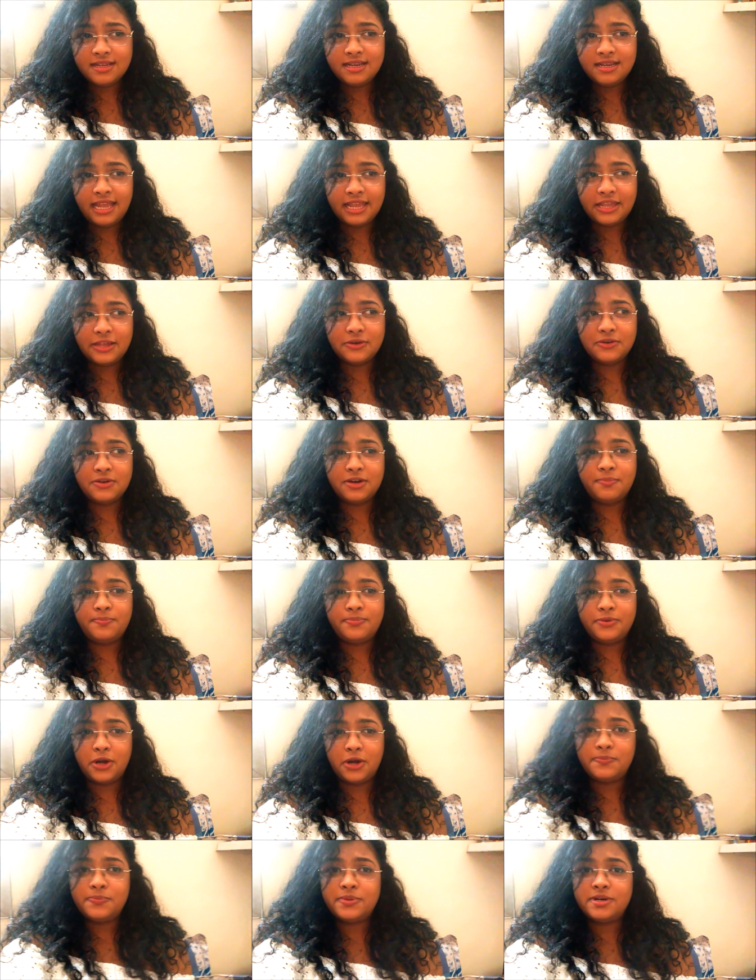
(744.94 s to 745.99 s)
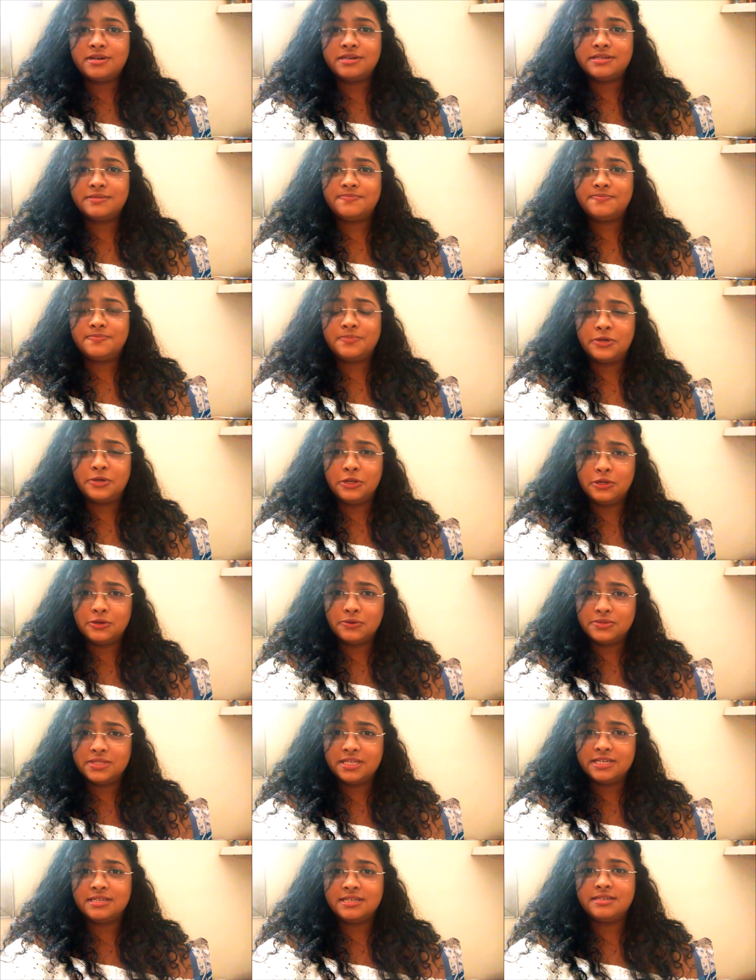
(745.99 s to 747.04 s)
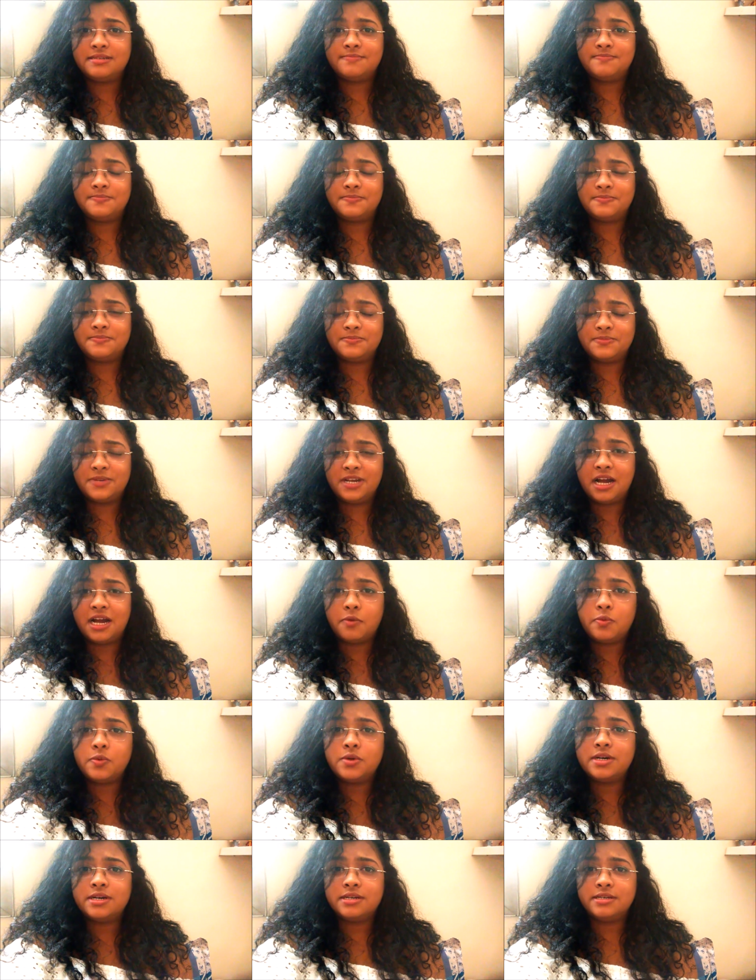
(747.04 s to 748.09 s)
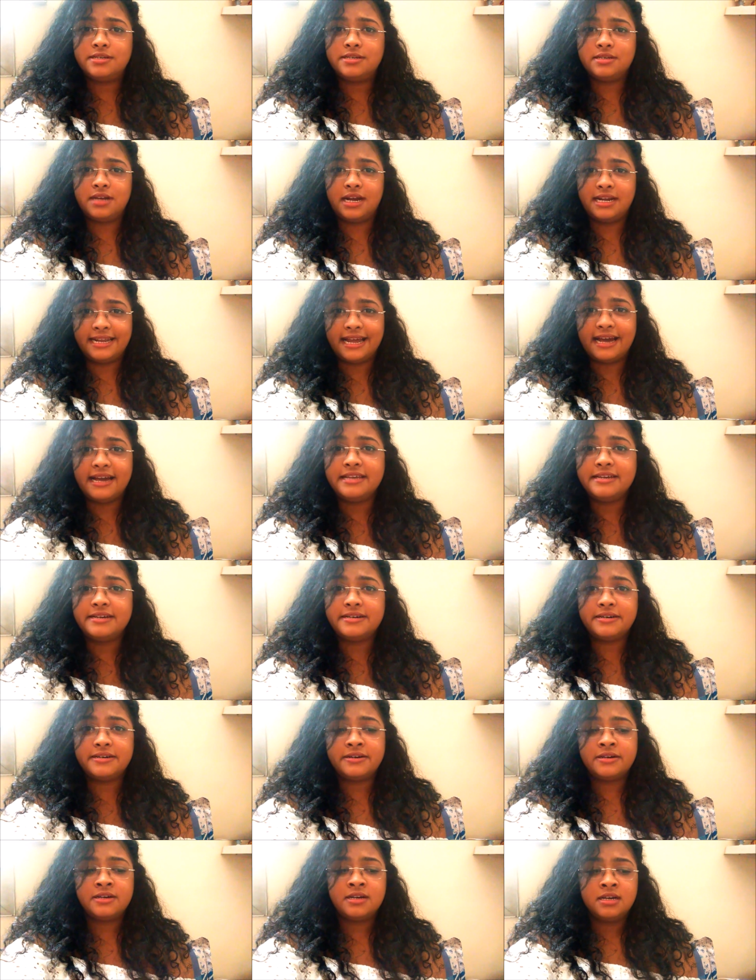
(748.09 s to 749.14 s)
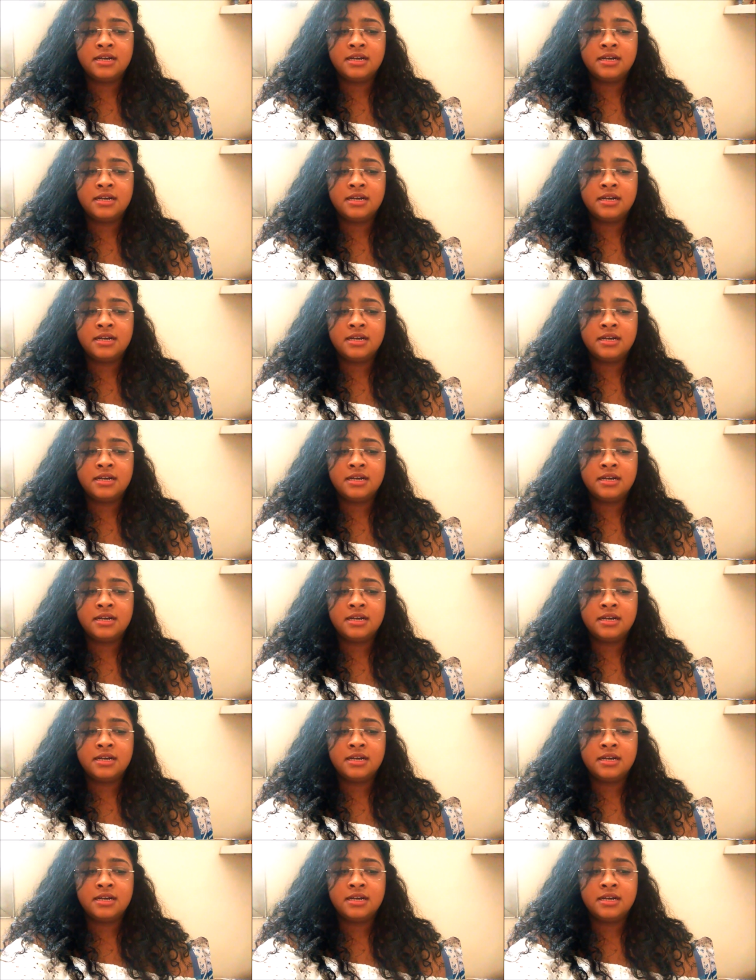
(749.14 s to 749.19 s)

like, you know, a proper clothed, covered attire.